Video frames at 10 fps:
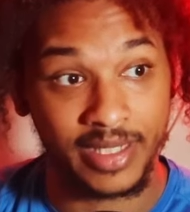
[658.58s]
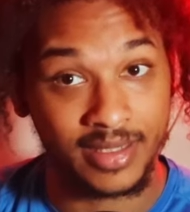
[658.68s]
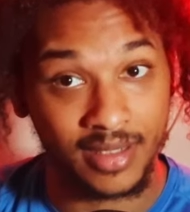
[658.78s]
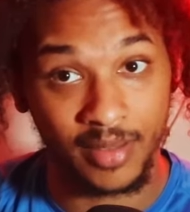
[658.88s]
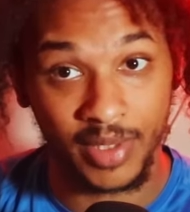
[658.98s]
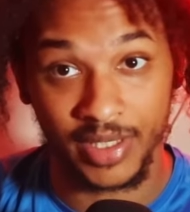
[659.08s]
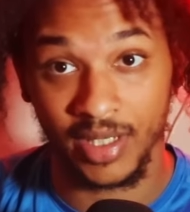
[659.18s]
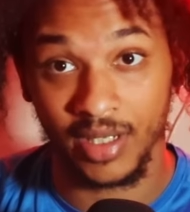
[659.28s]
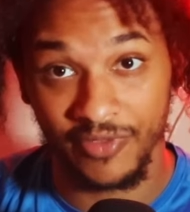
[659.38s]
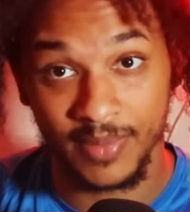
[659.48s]
Islam on
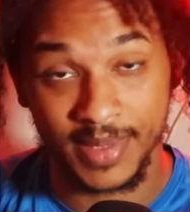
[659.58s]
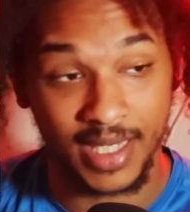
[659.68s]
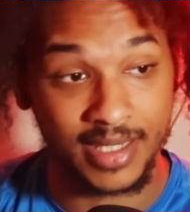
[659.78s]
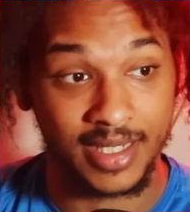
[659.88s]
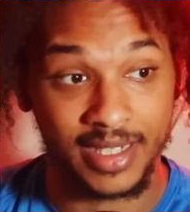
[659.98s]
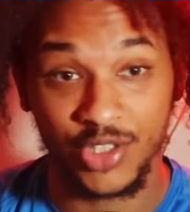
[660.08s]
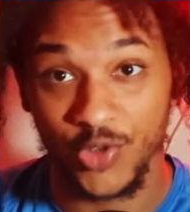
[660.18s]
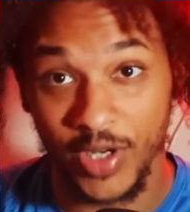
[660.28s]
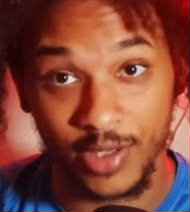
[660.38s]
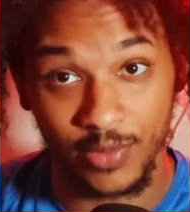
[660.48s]
the flip side said his
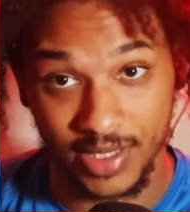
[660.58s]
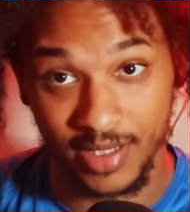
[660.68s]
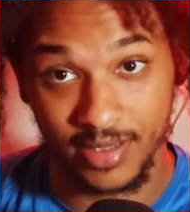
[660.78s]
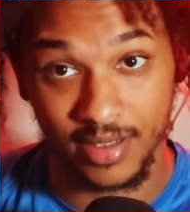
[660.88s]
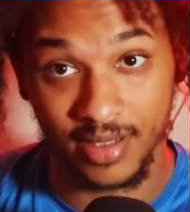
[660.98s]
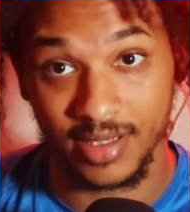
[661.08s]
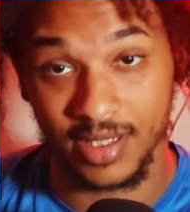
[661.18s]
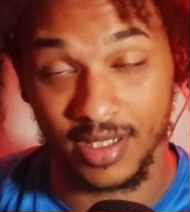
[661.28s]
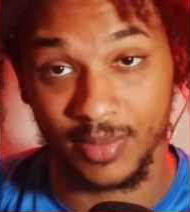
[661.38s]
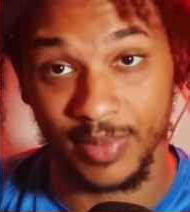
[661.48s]
striking wasn't as good as
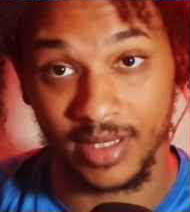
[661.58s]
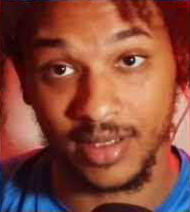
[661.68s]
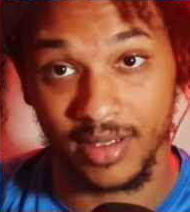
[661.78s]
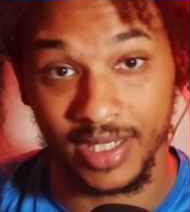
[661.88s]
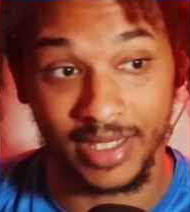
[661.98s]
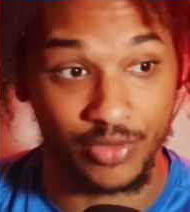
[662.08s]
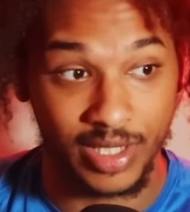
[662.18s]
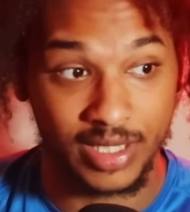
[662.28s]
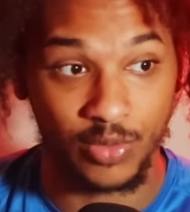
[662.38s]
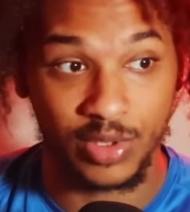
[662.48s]
he expected, and his
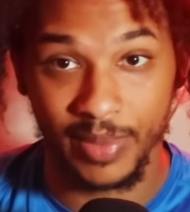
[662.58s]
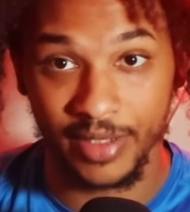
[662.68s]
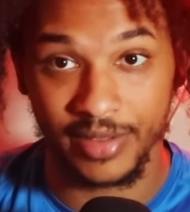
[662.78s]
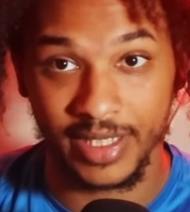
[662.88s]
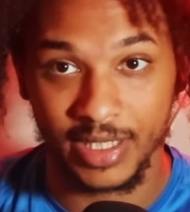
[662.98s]
wrestling was better than